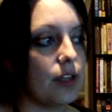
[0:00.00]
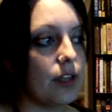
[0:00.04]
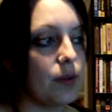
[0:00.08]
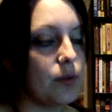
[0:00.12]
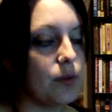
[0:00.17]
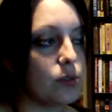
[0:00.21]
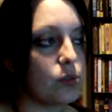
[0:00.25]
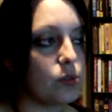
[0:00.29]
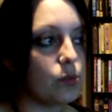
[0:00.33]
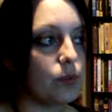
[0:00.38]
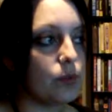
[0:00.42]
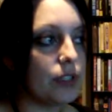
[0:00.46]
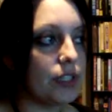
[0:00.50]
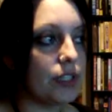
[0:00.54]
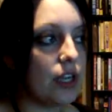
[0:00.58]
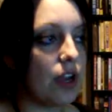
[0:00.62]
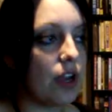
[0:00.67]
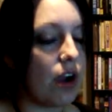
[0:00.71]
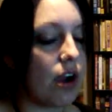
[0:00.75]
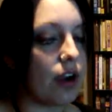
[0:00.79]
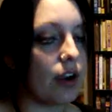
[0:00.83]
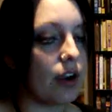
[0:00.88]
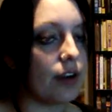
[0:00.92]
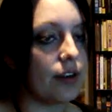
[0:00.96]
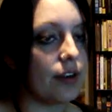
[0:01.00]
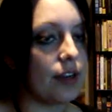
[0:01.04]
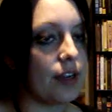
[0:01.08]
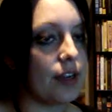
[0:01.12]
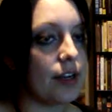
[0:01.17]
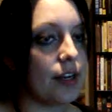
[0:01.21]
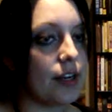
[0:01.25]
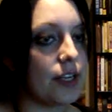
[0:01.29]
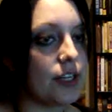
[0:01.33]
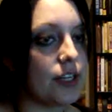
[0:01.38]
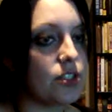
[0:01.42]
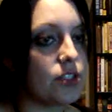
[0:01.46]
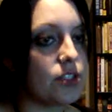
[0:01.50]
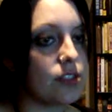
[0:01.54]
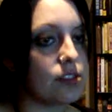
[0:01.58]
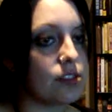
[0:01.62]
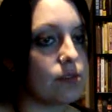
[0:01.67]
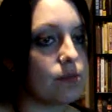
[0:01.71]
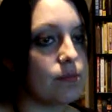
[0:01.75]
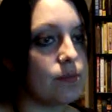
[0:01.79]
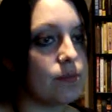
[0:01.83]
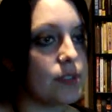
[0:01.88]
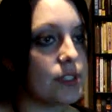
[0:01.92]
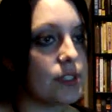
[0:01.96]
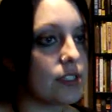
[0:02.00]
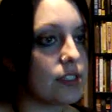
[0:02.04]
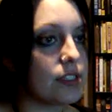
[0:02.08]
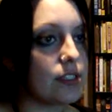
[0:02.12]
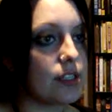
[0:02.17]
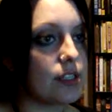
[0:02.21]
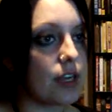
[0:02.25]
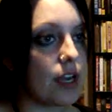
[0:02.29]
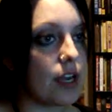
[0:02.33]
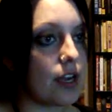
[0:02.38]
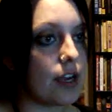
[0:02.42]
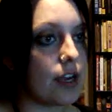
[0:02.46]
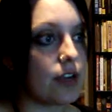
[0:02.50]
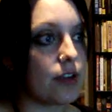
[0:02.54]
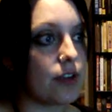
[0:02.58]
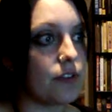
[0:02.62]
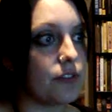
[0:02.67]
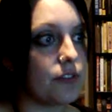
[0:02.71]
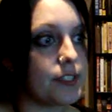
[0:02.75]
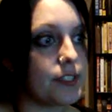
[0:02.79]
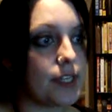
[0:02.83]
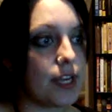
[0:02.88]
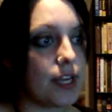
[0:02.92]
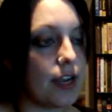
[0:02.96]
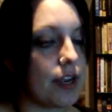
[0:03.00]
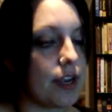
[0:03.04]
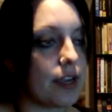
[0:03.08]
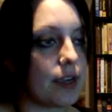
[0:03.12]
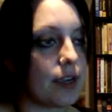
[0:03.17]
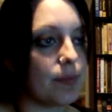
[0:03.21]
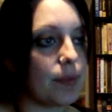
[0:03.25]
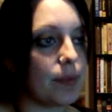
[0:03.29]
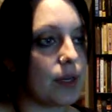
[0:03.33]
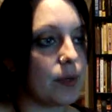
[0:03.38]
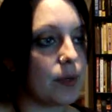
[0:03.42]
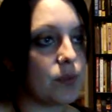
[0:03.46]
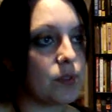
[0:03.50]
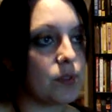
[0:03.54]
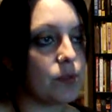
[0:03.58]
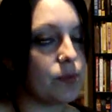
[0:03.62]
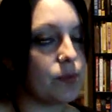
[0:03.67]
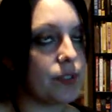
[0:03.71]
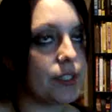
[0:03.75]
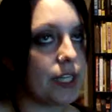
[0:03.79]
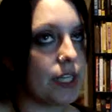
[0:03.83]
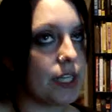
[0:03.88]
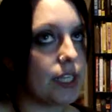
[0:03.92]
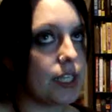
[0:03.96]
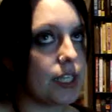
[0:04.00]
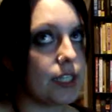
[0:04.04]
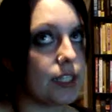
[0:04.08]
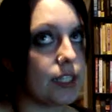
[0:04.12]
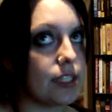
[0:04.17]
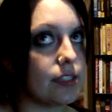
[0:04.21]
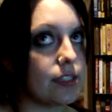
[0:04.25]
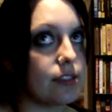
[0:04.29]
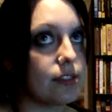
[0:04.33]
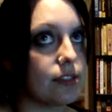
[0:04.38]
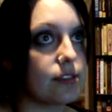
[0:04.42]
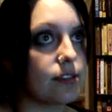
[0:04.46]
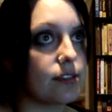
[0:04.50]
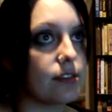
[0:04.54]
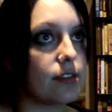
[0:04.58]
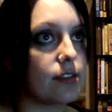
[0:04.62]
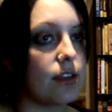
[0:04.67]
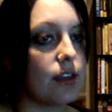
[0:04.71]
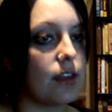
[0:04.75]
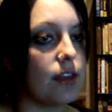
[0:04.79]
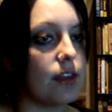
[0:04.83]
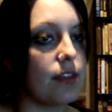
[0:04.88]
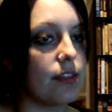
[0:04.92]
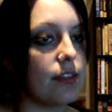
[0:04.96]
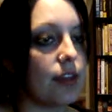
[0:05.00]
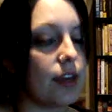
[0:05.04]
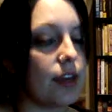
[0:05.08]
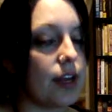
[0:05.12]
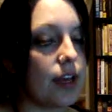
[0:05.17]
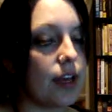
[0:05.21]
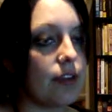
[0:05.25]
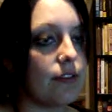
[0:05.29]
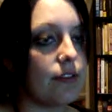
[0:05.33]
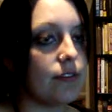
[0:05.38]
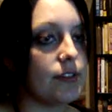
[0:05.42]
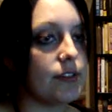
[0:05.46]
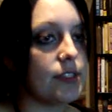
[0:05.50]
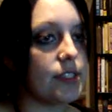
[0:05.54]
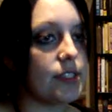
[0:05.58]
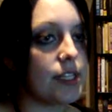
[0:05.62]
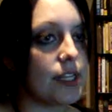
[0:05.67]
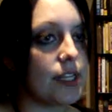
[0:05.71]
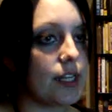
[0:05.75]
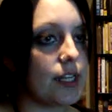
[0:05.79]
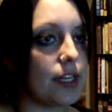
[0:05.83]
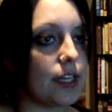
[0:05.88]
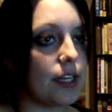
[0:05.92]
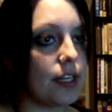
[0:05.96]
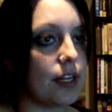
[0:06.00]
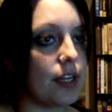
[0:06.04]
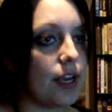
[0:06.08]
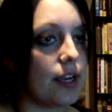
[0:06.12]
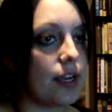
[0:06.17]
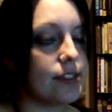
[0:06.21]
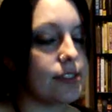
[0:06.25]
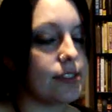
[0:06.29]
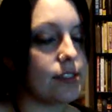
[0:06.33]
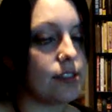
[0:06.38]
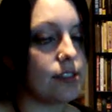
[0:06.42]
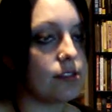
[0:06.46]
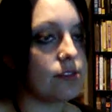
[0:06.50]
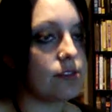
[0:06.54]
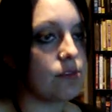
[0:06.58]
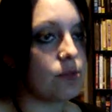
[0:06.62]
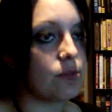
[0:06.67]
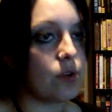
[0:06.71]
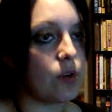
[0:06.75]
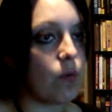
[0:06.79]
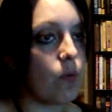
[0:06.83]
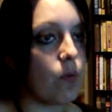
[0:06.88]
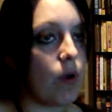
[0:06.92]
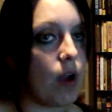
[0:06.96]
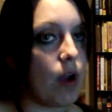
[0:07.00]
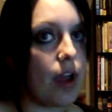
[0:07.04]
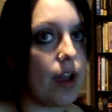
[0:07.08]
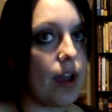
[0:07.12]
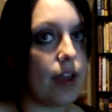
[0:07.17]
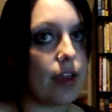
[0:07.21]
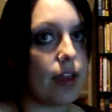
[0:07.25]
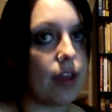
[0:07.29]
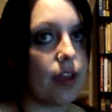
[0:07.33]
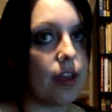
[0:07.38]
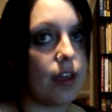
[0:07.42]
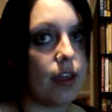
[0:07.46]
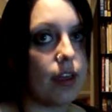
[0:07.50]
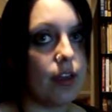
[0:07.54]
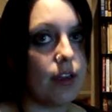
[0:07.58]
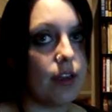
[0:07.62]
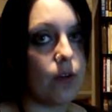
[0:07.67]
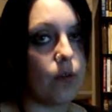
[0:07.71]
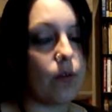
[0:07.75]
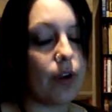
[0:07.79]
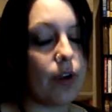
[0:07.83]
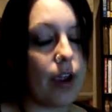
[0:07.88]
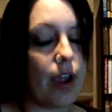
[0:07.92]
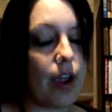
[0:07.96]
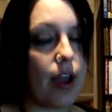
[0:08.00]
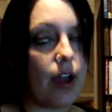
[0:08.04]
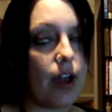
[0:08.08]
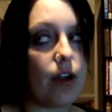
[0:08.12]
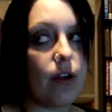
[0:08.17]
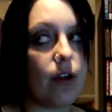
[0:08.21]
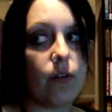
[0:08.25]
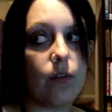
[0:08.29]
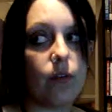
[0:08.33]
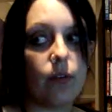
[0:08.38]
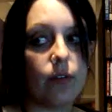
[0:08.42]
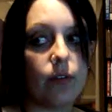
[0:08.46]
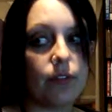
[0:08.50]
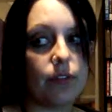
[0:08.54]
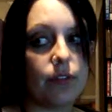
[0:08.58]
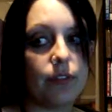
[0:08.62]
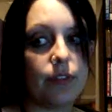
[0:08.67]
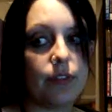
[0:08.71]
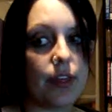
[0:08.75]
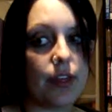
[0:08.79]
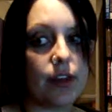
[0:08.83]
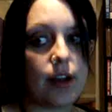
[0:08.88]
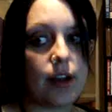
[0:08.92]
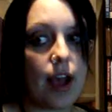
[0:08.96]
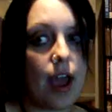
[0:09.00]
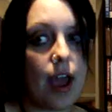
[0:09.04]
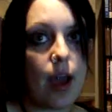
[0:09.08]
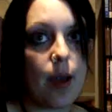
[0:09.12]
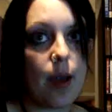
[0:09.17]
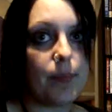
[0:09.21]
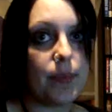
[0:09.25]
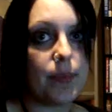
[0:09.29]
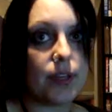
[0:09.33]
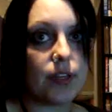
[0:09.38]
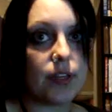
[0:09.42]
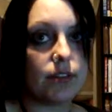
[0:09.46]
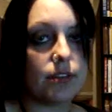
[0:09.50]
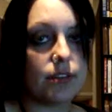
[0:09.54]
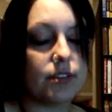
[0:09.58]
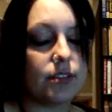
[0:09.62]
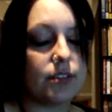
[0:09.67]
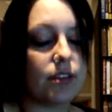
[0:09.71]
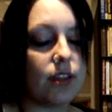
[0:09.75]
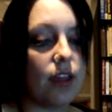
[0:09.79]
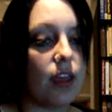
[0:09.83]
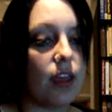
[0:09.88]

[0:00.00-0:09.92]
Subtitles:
It was really hard, and I just missed the guy all the time, and it was ridiculous that I even did it. I still don't know why or how that happened.